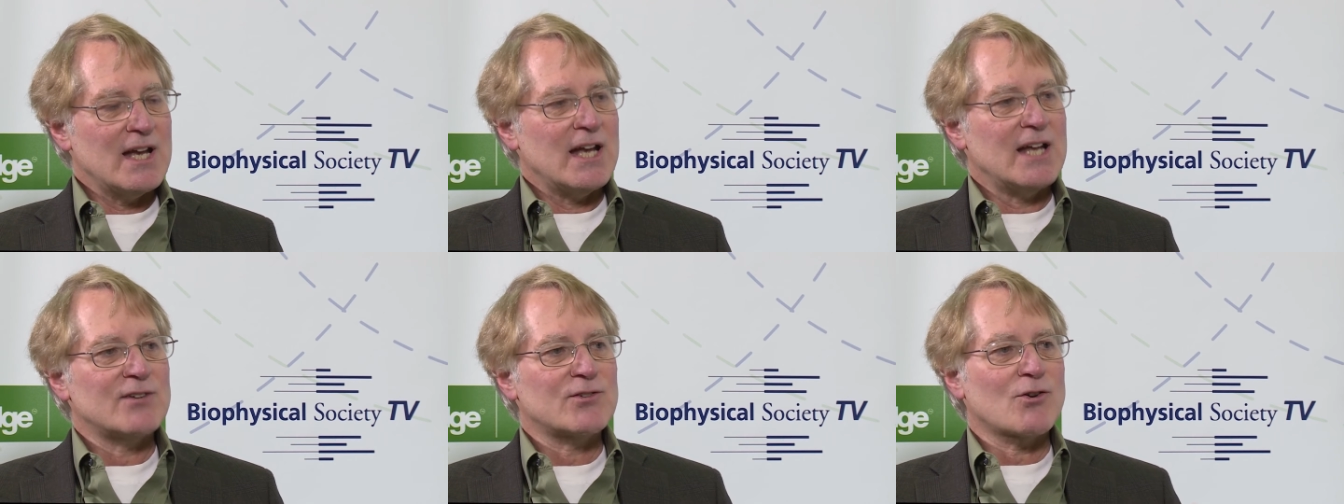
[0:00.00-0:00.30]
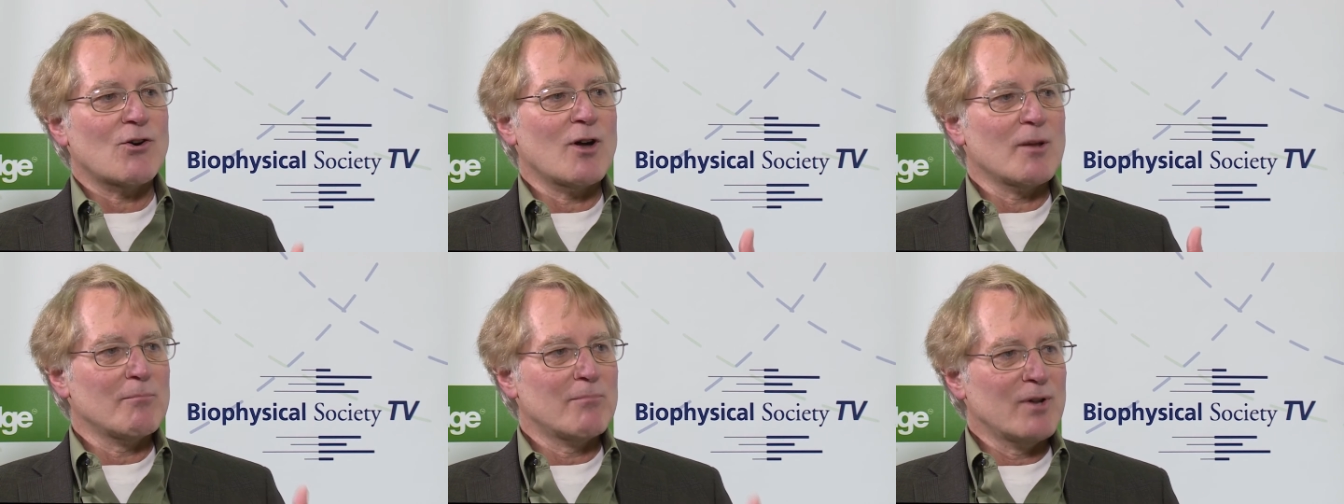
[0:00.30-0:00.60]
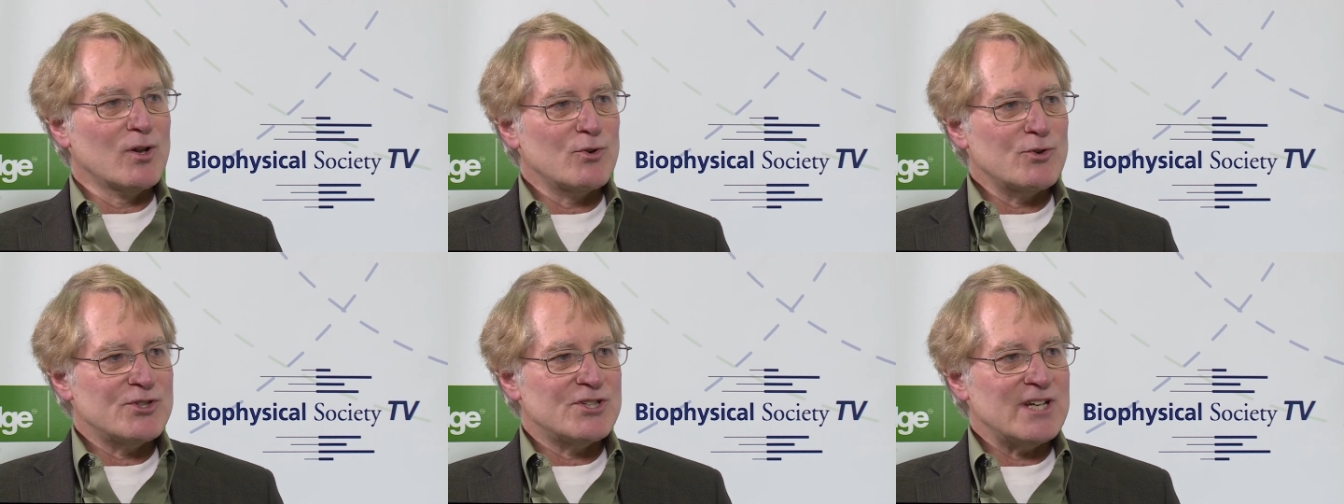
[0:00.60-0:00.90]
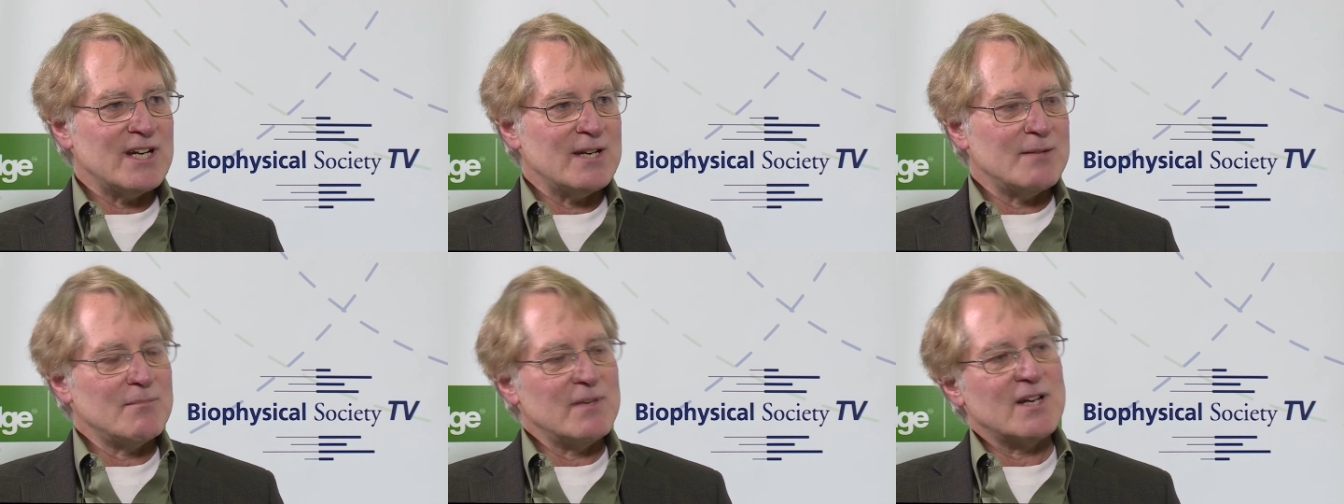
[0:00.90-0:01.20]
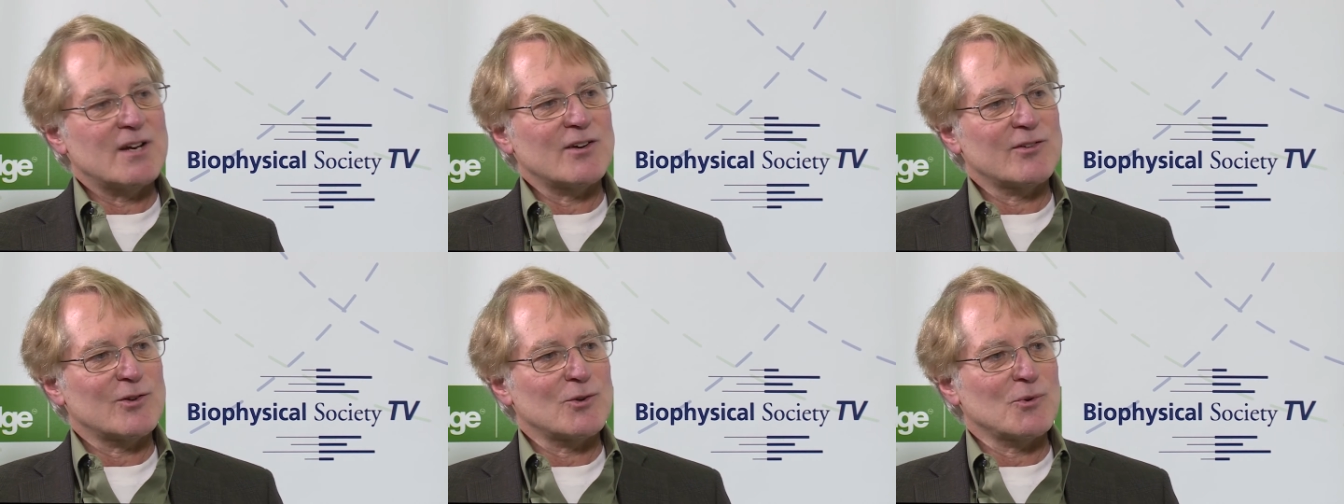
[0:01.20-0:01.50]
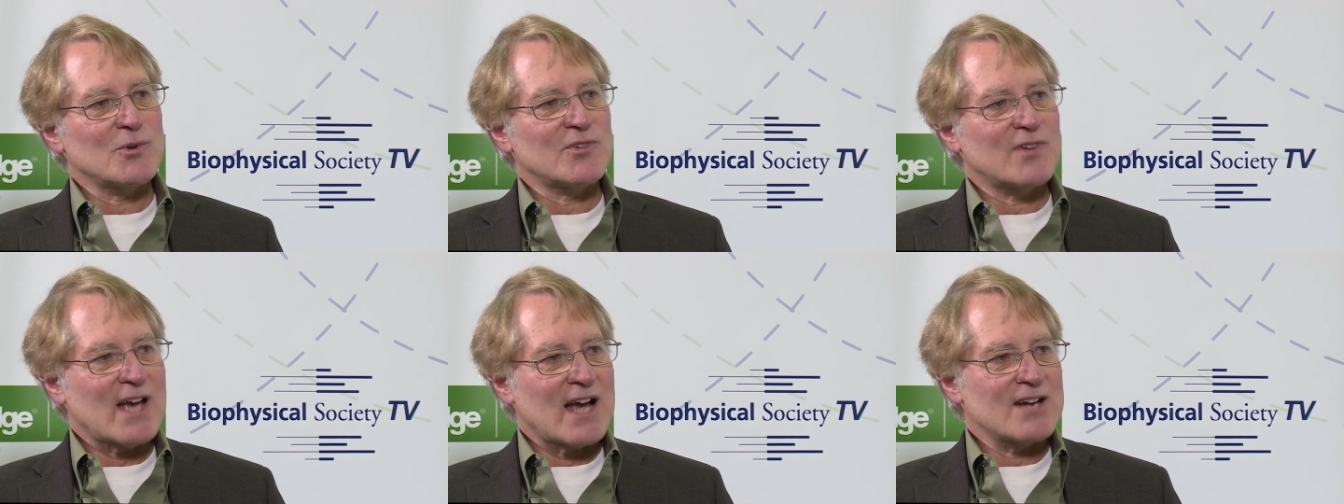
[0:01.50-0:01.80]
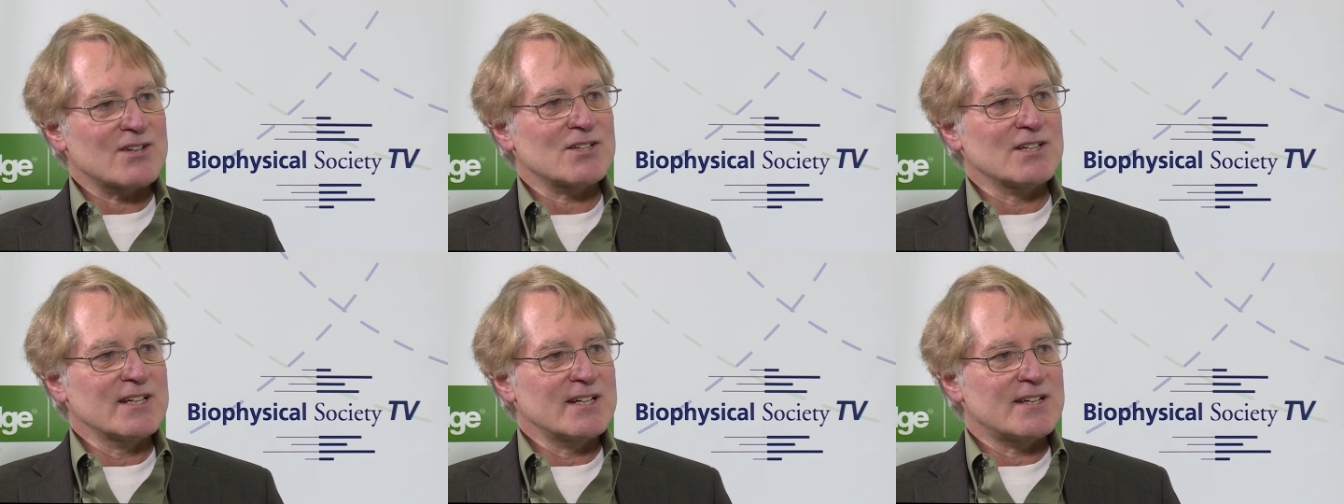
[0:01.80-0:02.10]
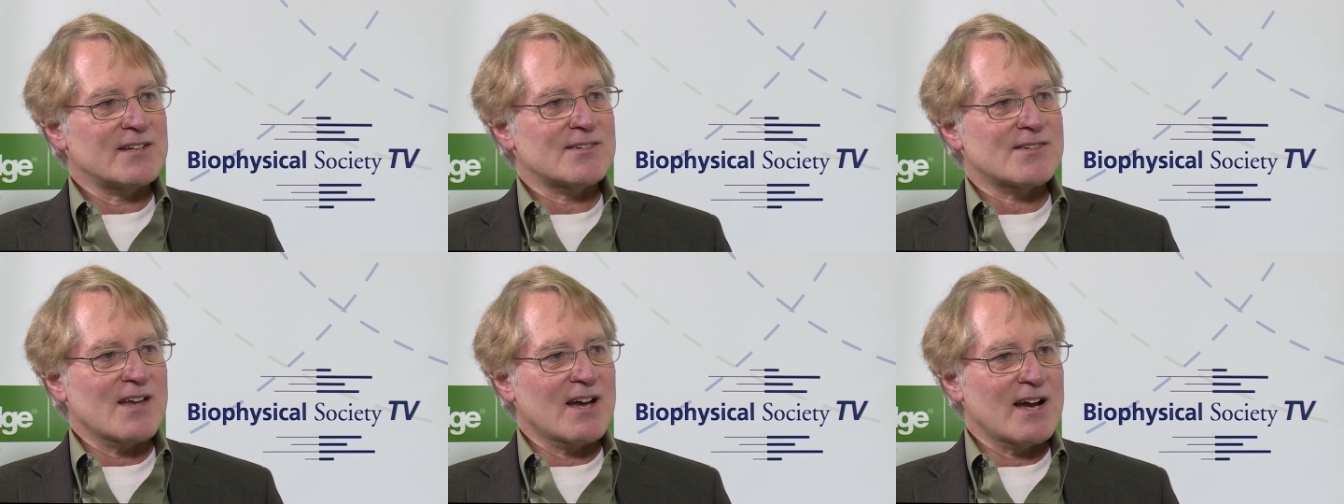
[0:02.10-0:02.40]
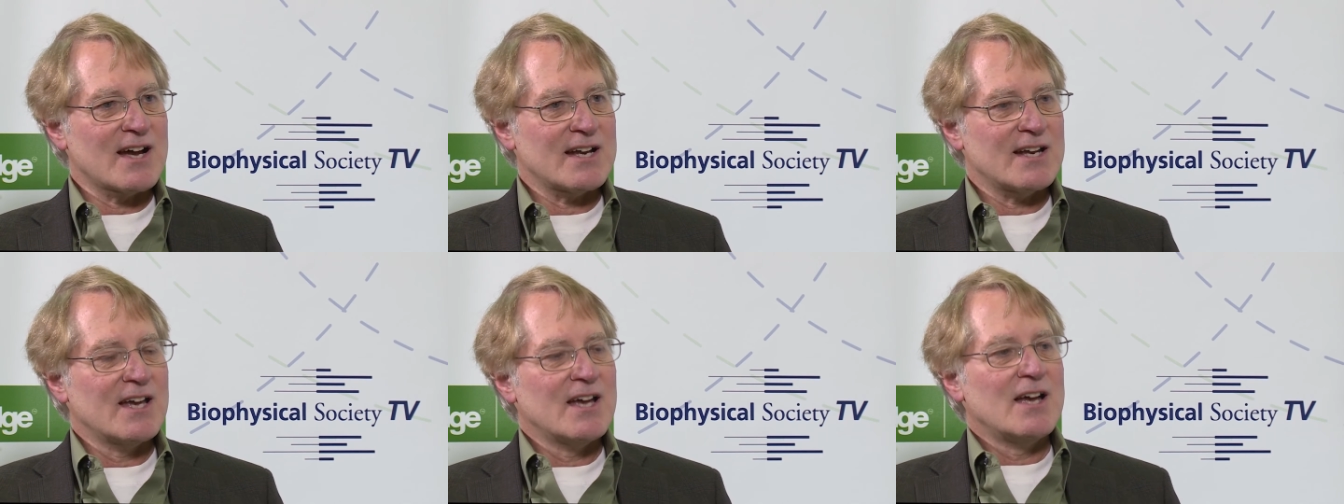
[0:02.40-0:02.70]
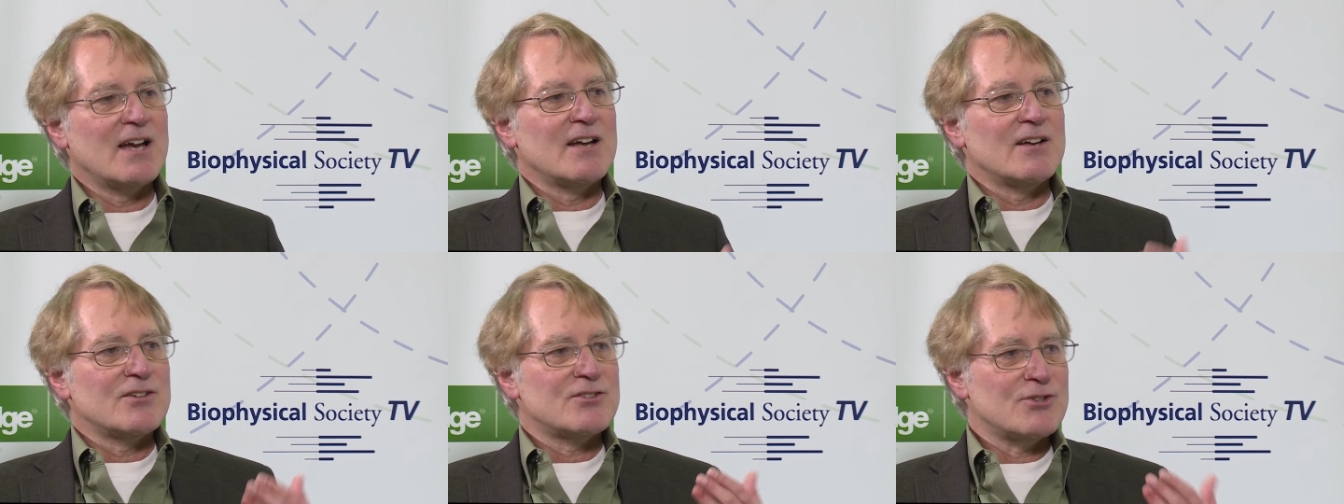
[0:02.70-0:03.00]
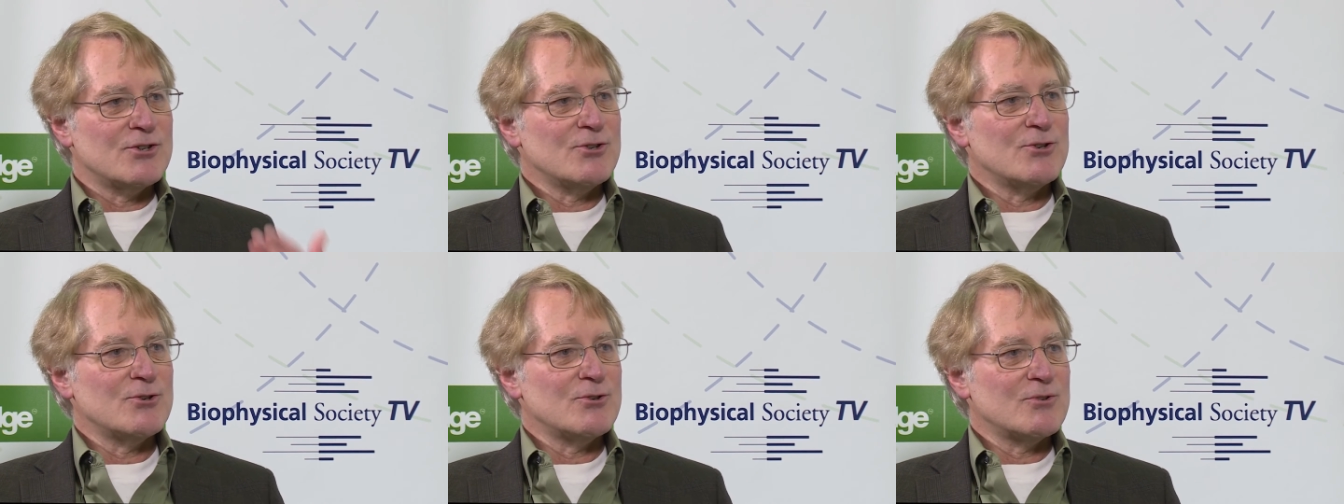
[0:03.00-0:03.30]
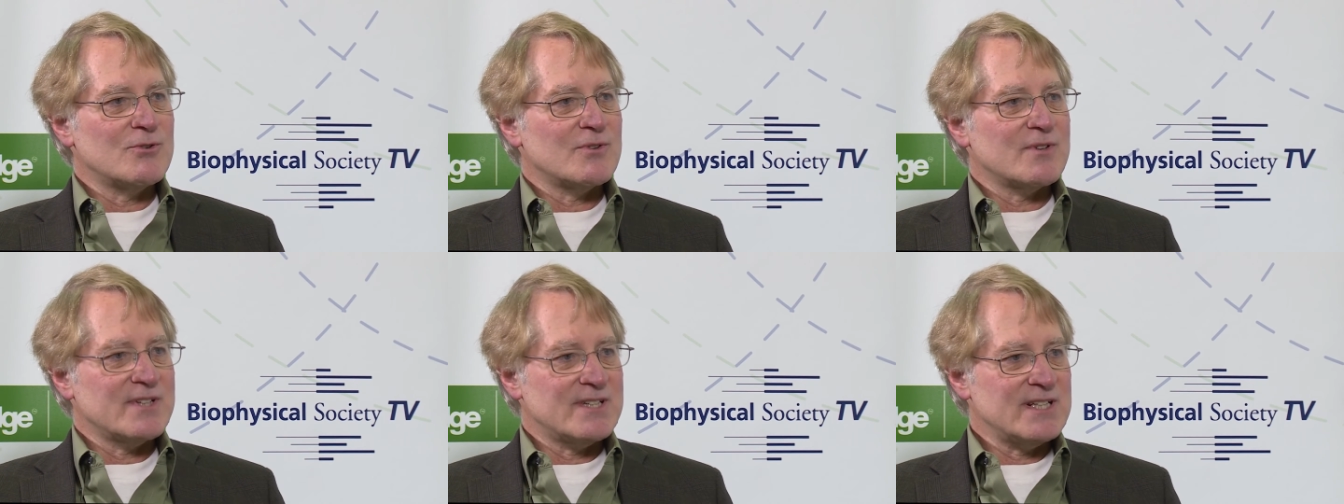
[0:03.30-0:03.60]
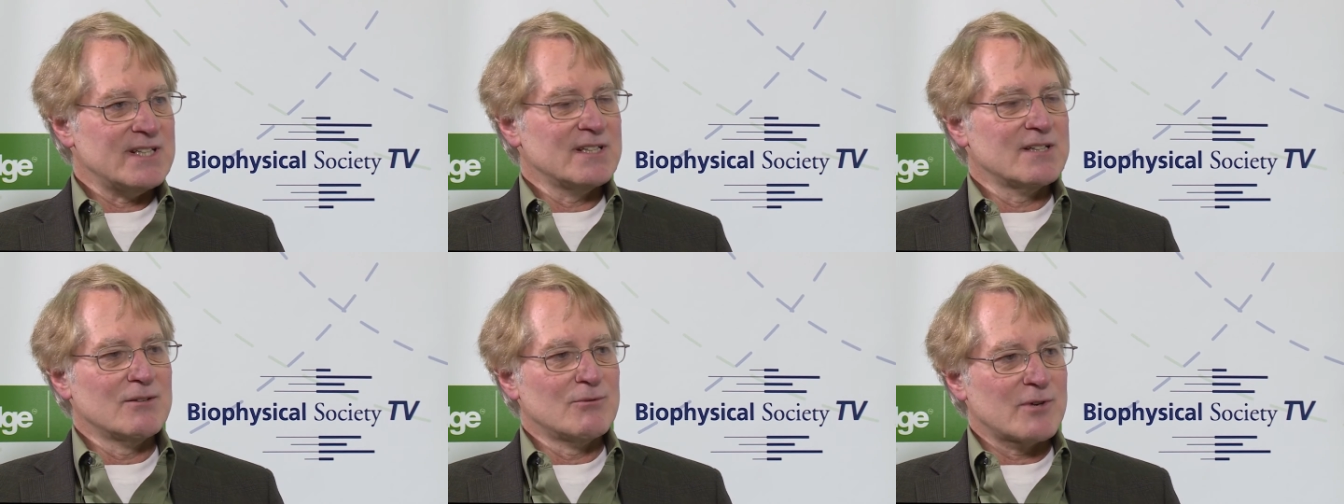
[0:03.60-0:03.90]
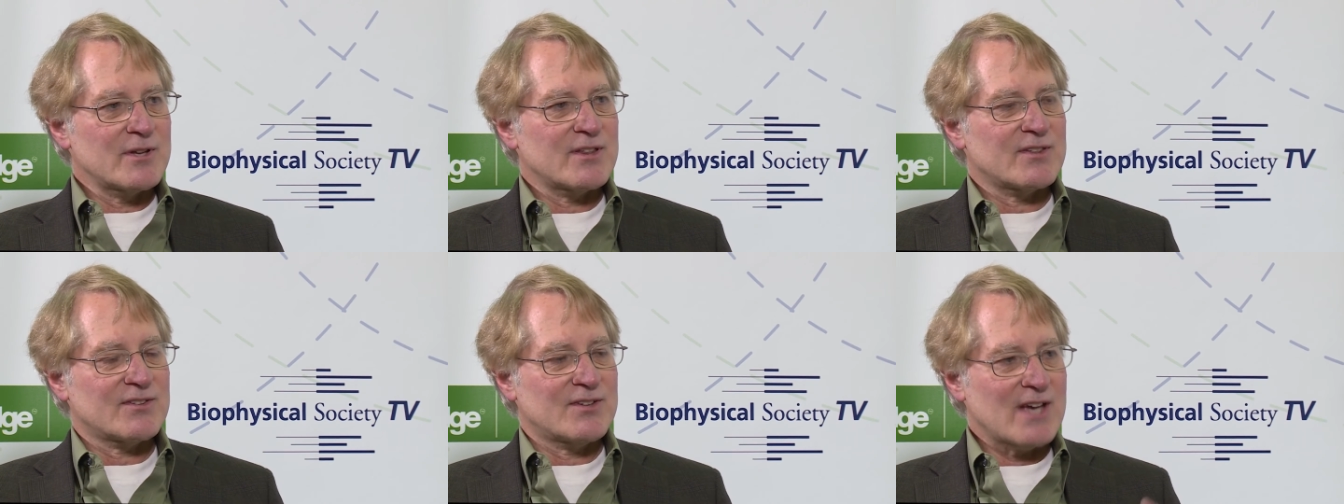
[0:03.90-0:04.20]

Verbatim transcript: It's called Blue Gene because it was actually designed to deal with,